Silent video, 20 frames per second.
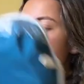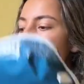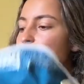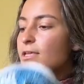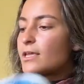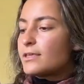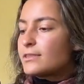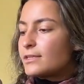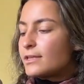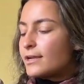
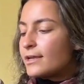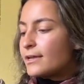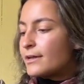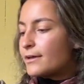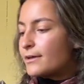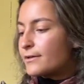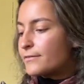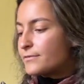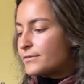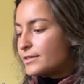And then I
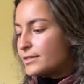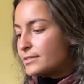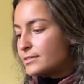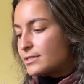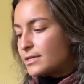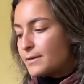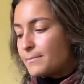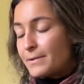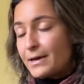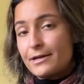have these
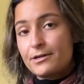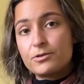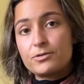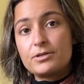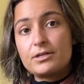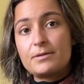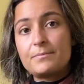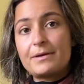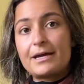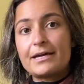
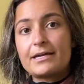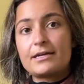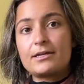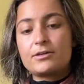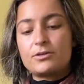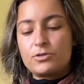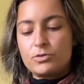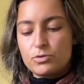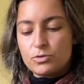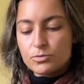Patagonia packing
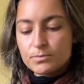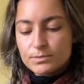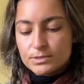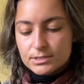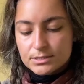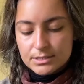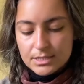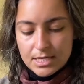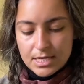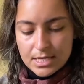cubes,
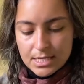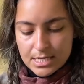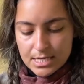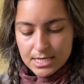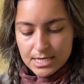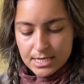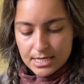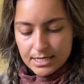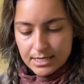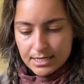
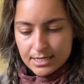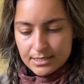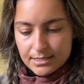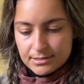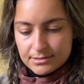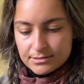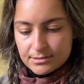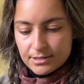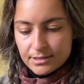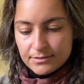and
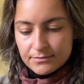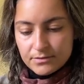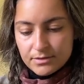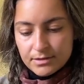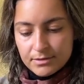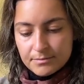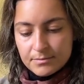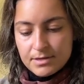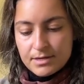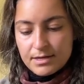inside of
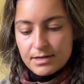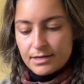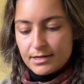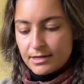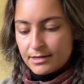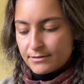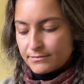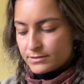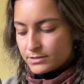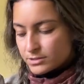them I
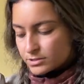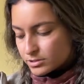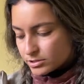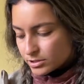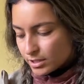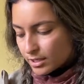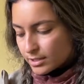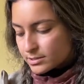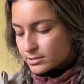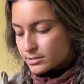have
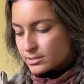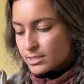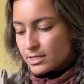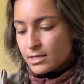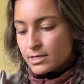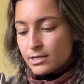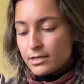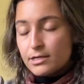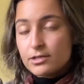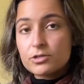socks,
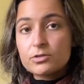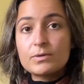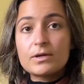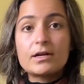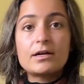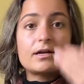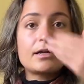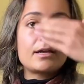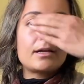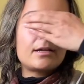
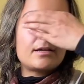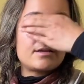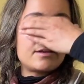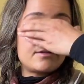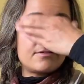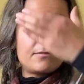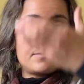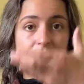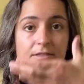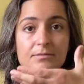underwear, and
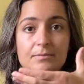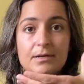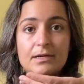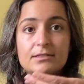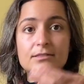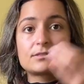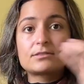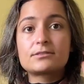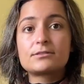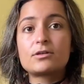face
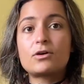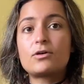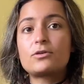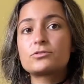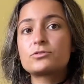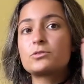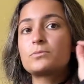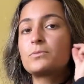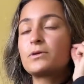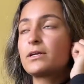masks.
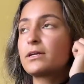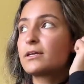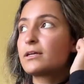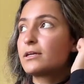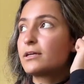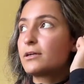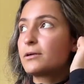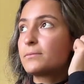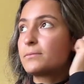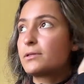Also bring
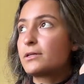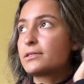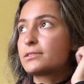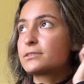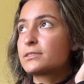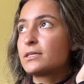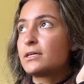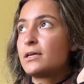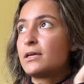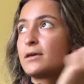earplugs
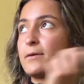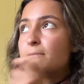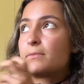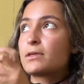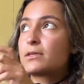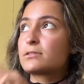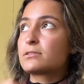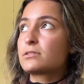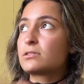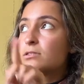because
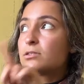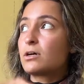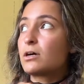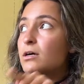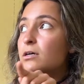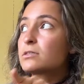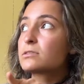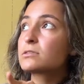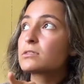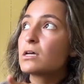the
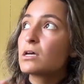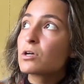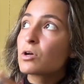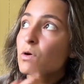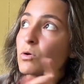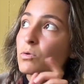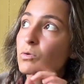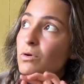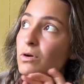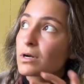dogs go
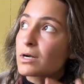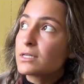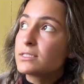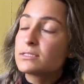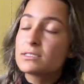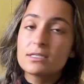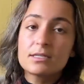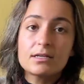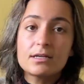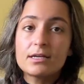crazy
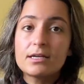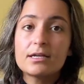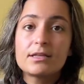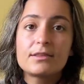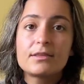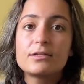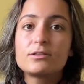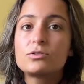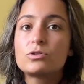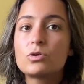at night and
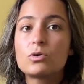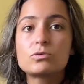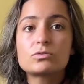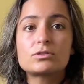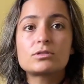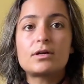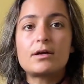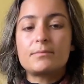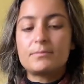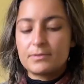they don't
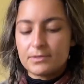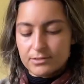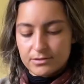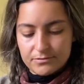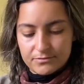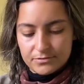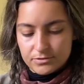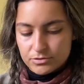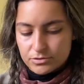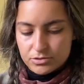stop like the
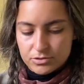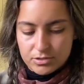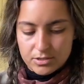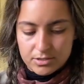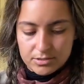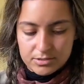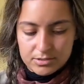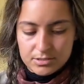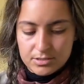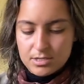village
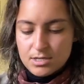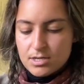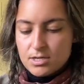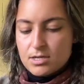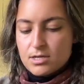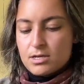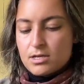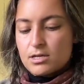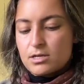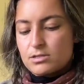dogs.
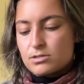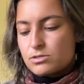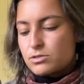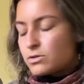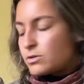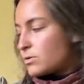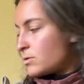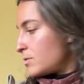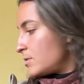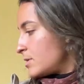And
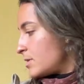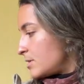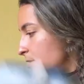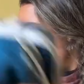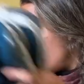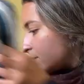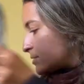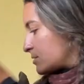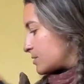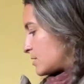so
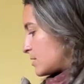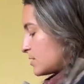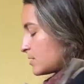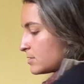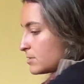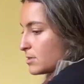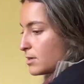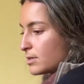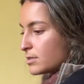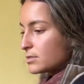that's
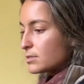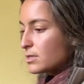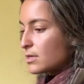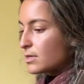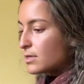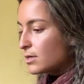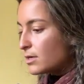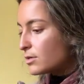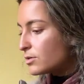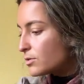socks and
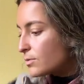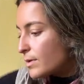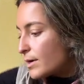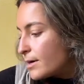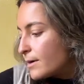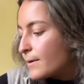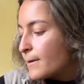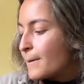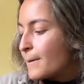underwear.